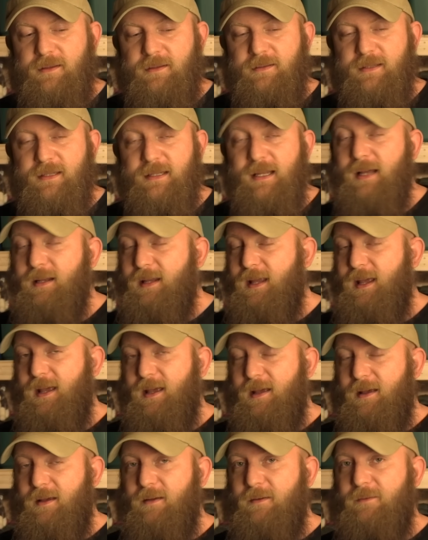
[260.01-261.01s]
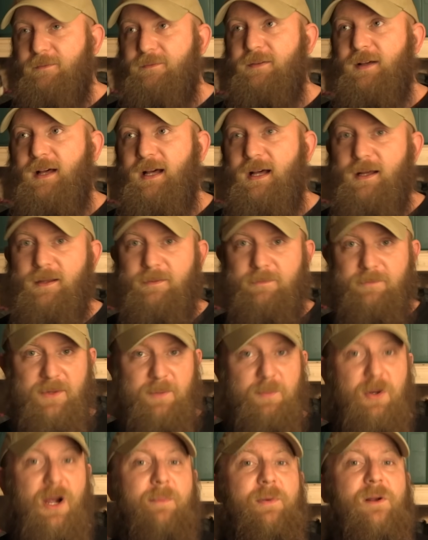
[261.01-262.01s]
have
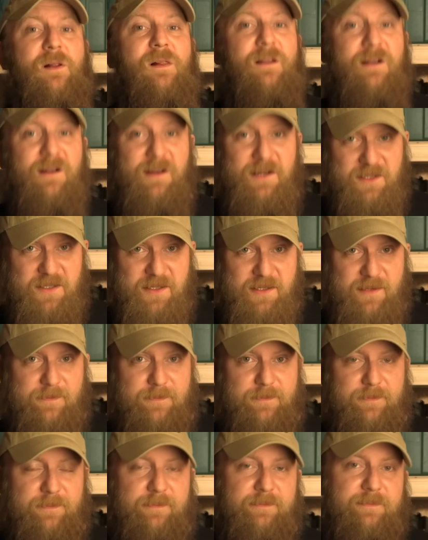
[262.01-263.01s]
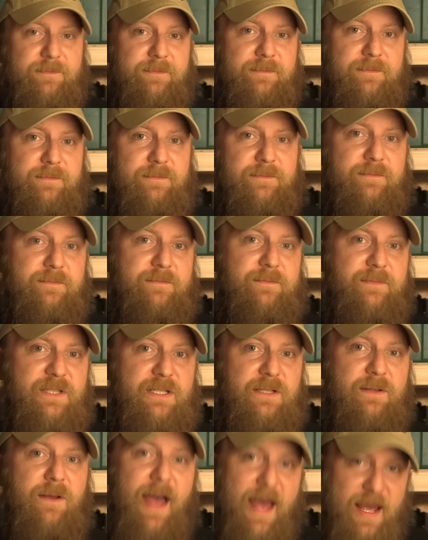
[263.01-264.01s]
the proper clearance
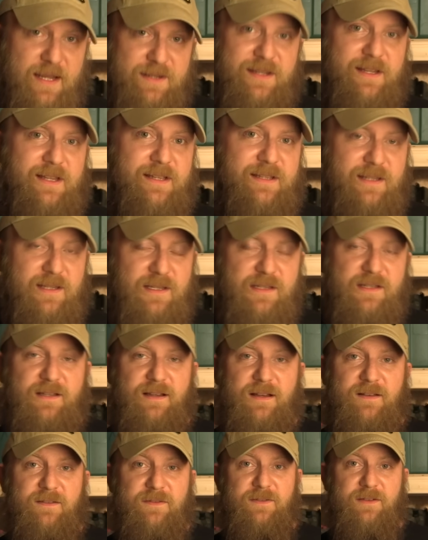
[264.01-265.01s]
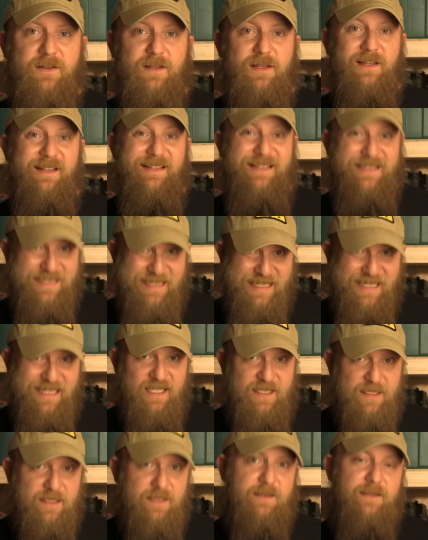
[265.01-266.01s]
to access this stuff
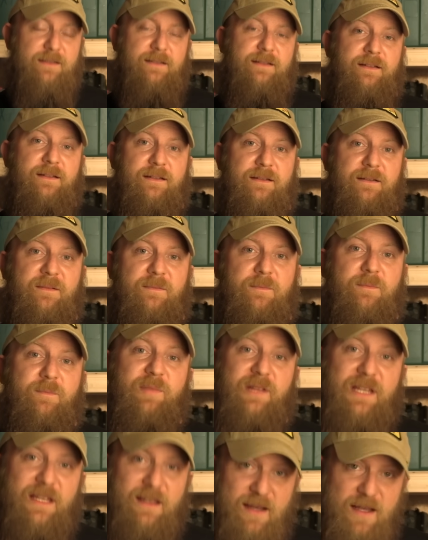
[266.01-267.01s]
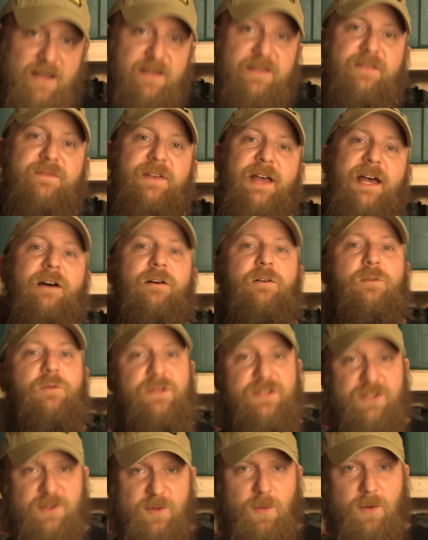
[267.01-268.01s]
did because of how it
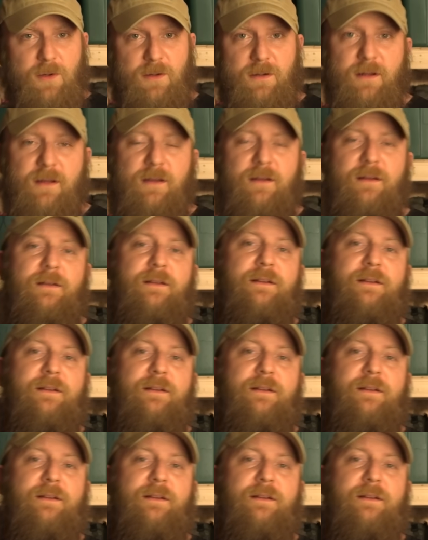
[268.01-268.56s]
was stored,